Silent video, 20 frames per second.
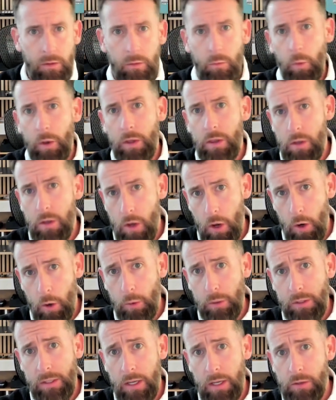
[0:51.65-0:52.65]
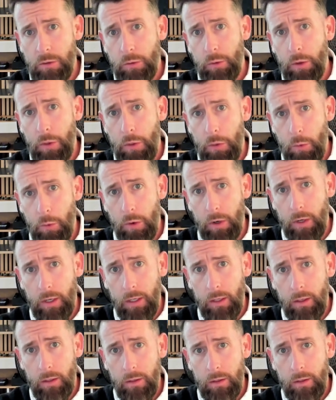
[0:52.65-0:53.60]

with no central authority.